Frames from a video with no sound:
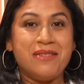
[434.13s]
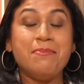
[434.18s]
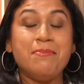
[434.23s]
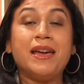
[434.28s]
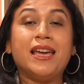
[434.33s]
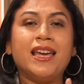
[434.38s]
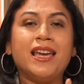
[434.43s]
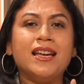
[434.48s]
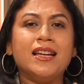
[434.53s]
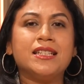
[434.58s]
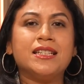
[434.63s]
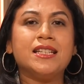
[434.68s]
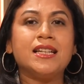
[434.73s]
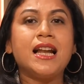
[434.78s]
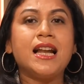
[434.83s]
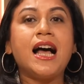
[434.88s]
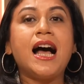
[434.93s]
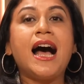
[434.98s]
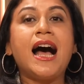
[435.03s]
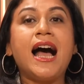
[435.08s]
making it
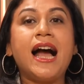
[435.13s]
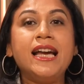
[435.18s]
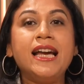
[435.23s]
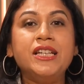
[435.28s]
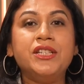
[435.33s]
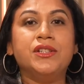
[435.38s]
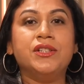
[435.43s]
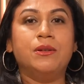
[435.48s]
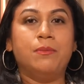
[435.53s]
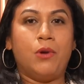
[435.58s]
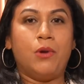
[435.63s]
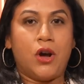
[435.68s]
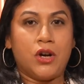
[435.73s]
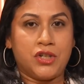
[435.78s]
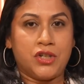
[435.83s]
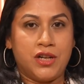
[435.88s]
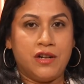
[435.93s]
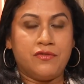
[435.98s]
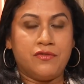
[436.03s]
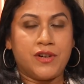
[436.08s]
an ideal
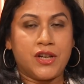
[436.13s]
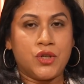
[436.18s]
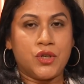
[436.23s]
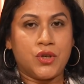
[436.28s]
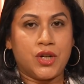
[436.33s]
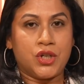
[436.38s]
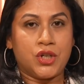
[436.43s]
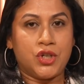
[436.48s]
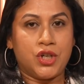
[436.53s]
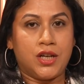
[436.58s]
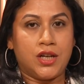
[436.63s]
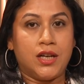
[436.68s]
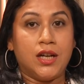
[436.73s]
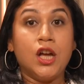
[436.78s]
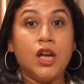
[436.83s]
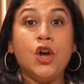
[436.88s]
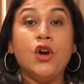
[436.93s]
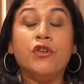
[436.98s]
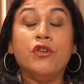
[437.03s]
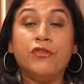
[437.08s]
blockchain infrastructure
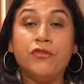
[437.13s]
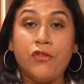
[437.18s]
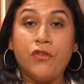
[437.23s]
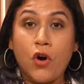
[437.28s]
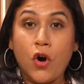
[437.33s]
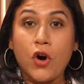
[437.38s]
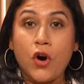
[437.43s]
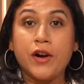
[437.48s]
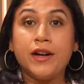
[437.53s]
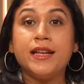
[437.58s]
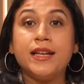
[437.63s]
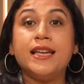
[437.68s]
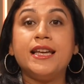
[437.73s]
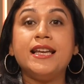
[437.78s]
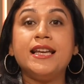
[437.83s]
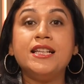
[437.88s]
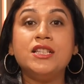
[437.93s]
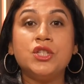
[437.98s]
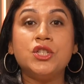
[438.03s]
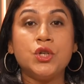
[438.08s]
for
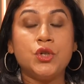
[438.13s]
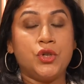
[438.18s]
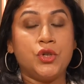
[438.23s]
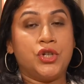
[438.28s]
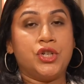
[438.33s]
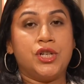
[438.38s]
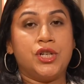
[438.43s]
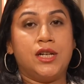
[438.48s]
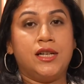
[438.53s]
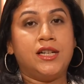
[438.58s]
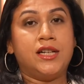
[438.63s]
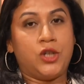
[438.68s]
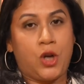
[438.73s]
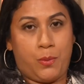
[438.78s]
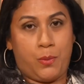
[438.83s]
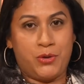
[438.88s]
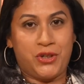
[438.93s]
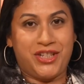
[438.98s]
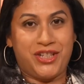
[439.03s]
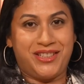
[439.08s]
institutional
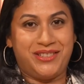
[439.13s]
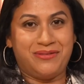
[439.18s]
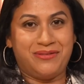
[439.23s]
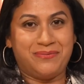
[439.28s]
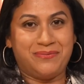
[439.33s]
adoption.